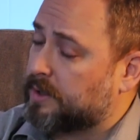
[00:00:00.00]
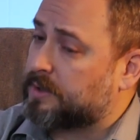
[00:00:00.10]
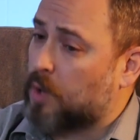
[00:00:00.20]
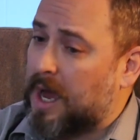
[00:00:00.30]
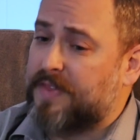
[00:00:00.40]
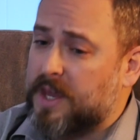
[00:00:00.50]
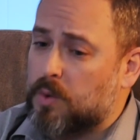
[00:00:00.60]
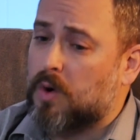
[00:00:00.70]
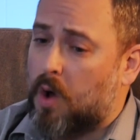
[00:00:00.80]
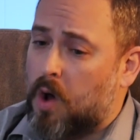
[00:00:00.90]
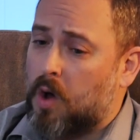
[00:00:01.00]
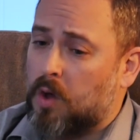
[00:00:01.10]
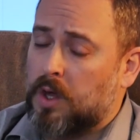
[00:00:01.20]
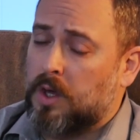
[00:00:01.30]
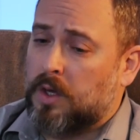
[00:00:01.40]
So exactly. I think we're
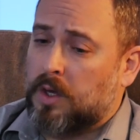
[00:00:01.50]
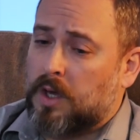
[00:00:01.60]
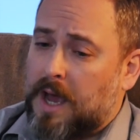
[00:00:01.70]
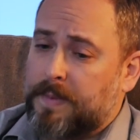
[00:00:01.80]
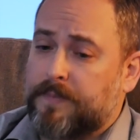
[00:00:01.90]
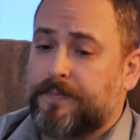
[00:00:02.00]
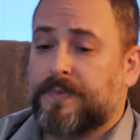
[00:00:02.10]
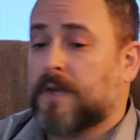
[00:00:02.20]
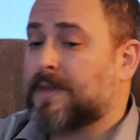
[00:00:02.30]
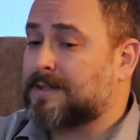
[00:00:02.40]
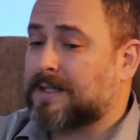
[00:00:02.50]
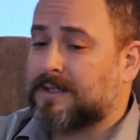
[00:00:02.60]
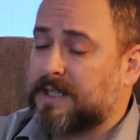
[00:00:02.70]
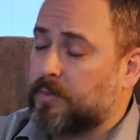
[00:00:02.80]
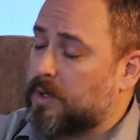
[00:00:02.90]
all, that's not
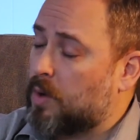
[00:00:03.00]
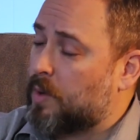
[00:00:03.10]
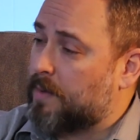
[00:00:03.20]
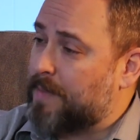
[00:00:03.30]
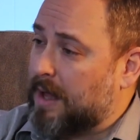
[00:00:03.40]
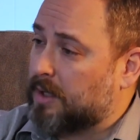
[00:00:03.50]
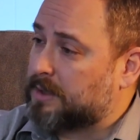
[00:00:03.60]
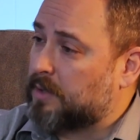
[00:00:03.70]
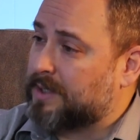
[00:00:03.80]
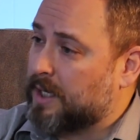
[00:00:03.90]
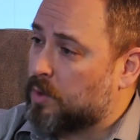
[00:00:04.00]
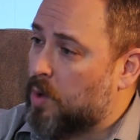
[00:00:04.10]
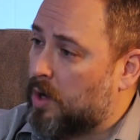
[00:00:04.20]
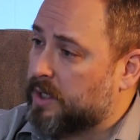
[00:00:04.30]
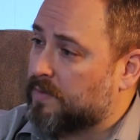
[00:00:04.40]
to say we don't want to balance out the
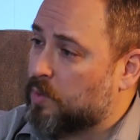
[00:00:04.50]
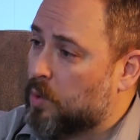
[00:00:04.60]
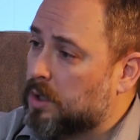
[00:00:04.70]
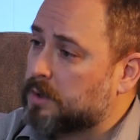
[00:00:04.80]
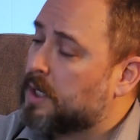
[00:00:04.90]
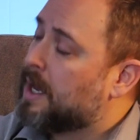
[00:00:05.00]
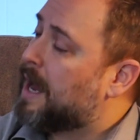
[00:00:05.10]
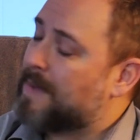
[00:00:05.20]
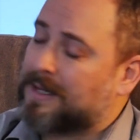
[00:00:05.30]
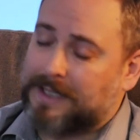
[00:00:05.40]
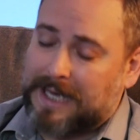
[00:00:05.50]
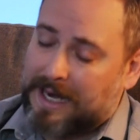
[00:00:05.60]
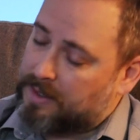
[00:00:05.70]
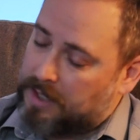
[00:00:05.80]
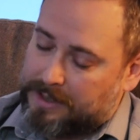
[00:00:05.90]
inequality of the world. I'm not saying
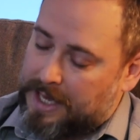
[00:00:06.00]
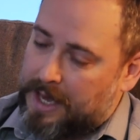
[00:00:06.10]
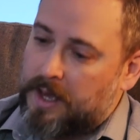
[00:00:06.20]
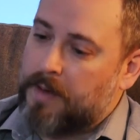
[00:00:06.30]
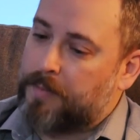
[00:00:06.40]
anything like that.